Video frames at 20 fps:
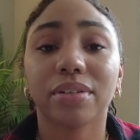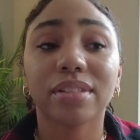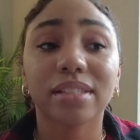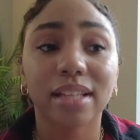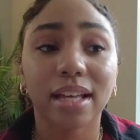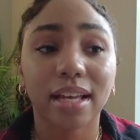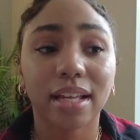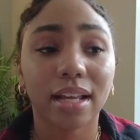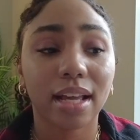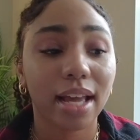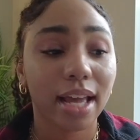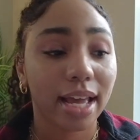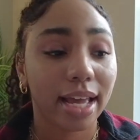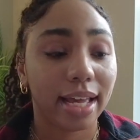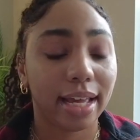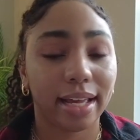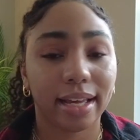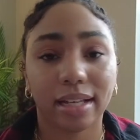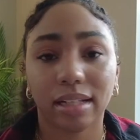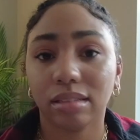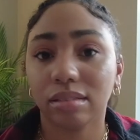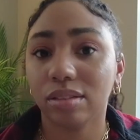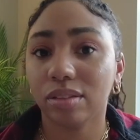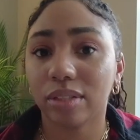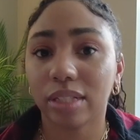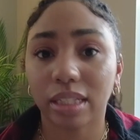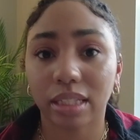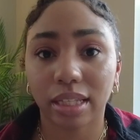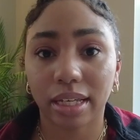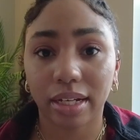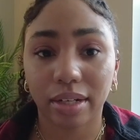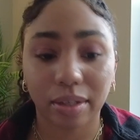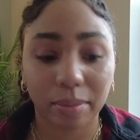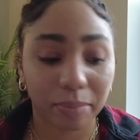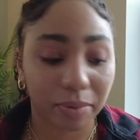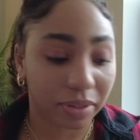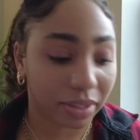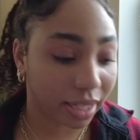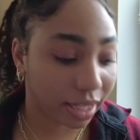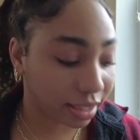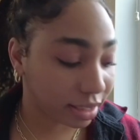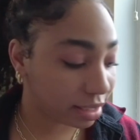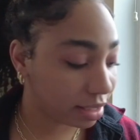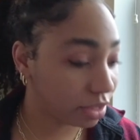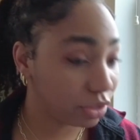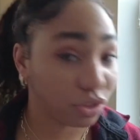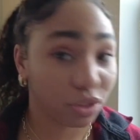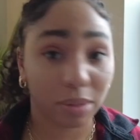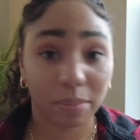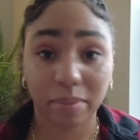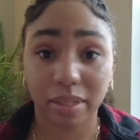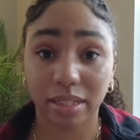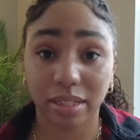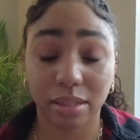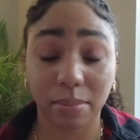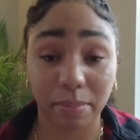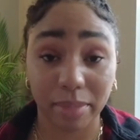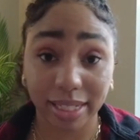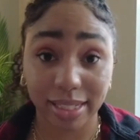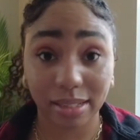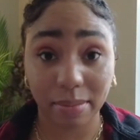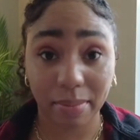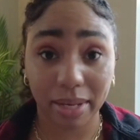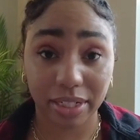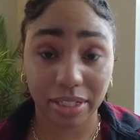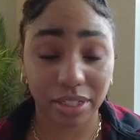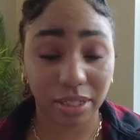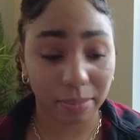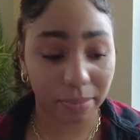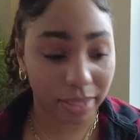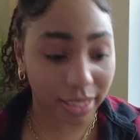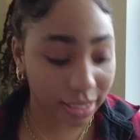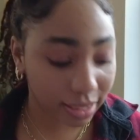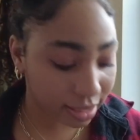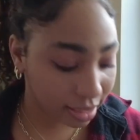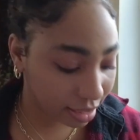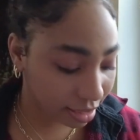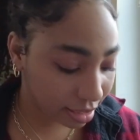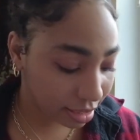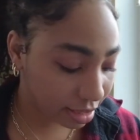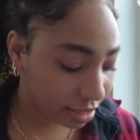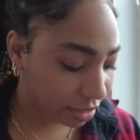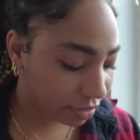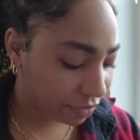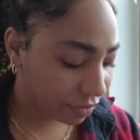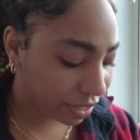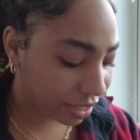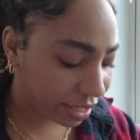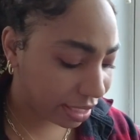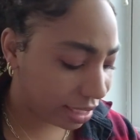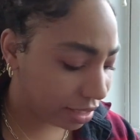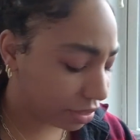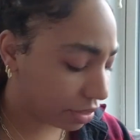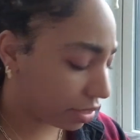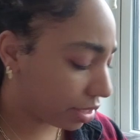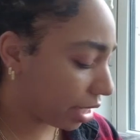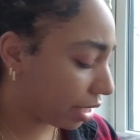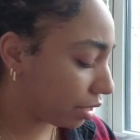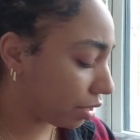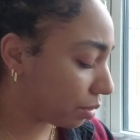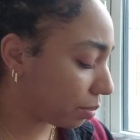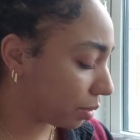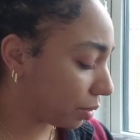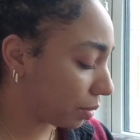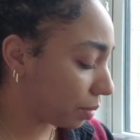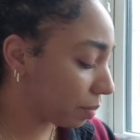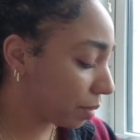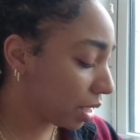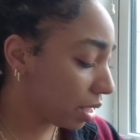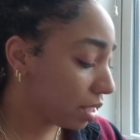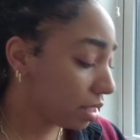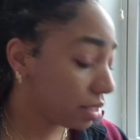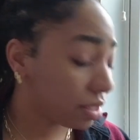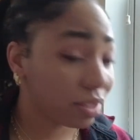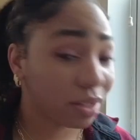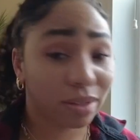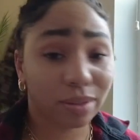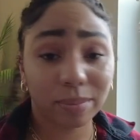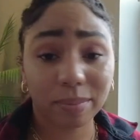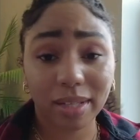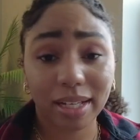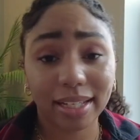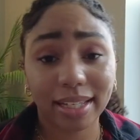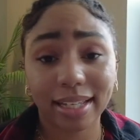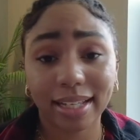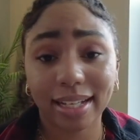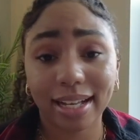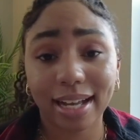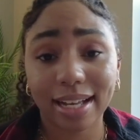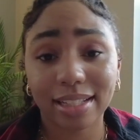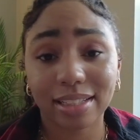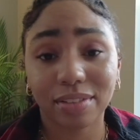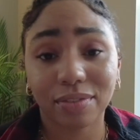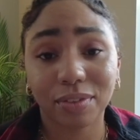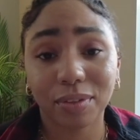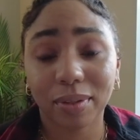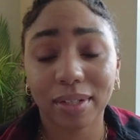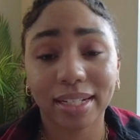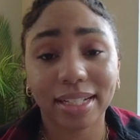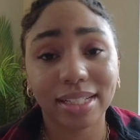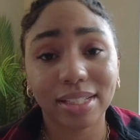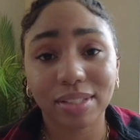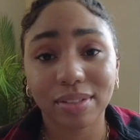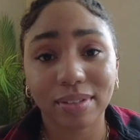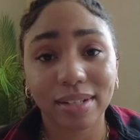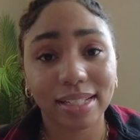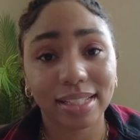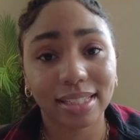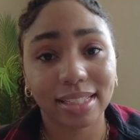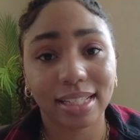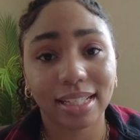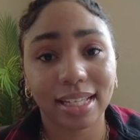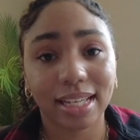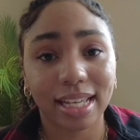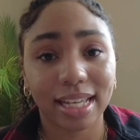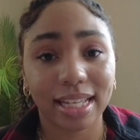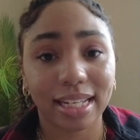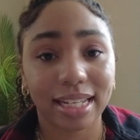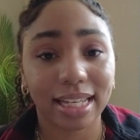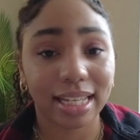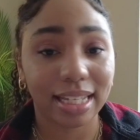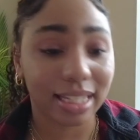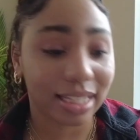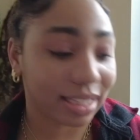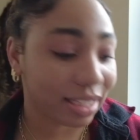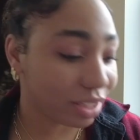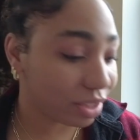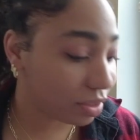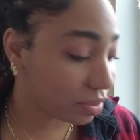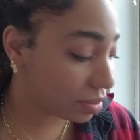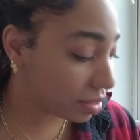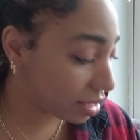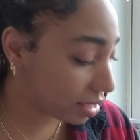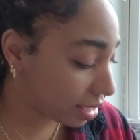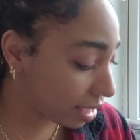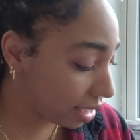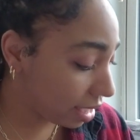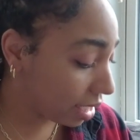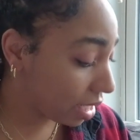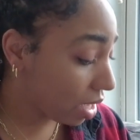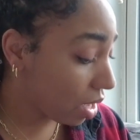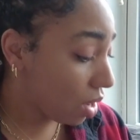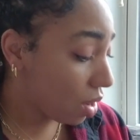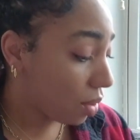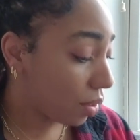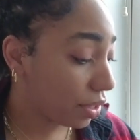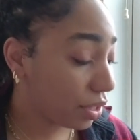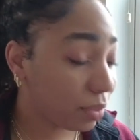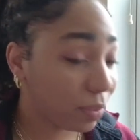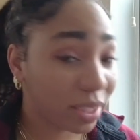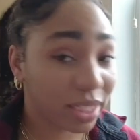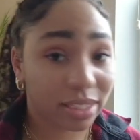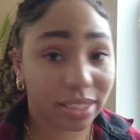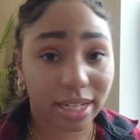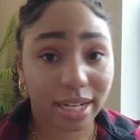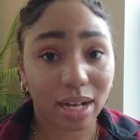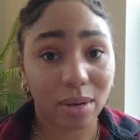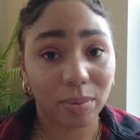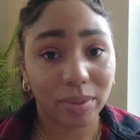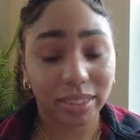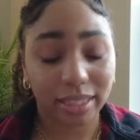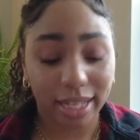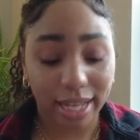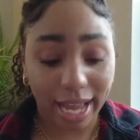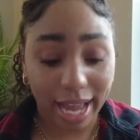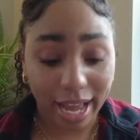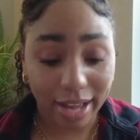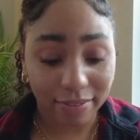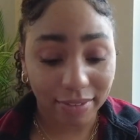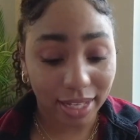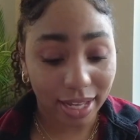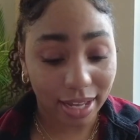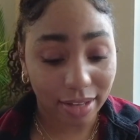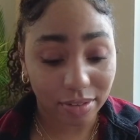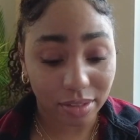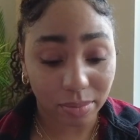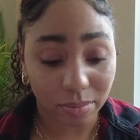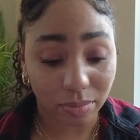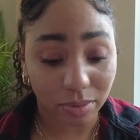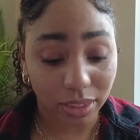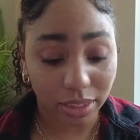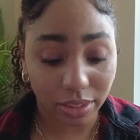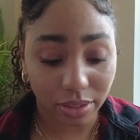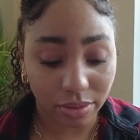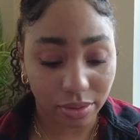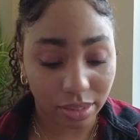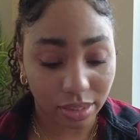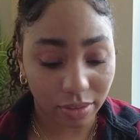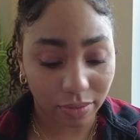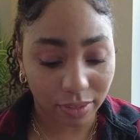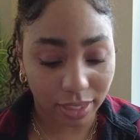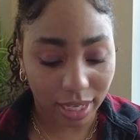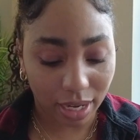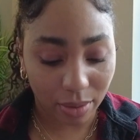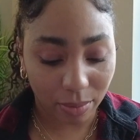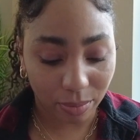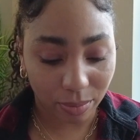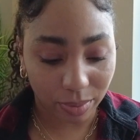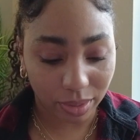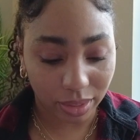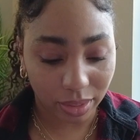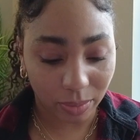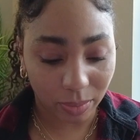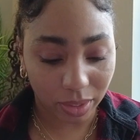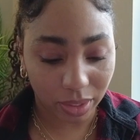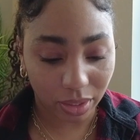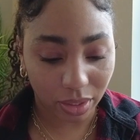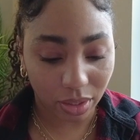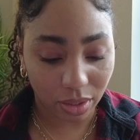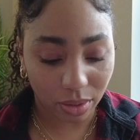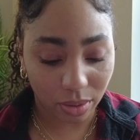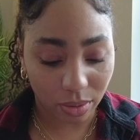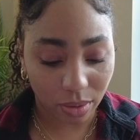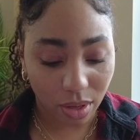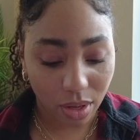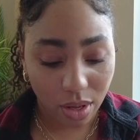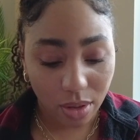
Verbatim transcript: set, and you can layer up your necklaces, you can mix and match their pieces, they're very interchangeable. So again, guys, if you are interested in anything you see, or you wanna check out what they have, they have some really cute stuff, like I really wanna go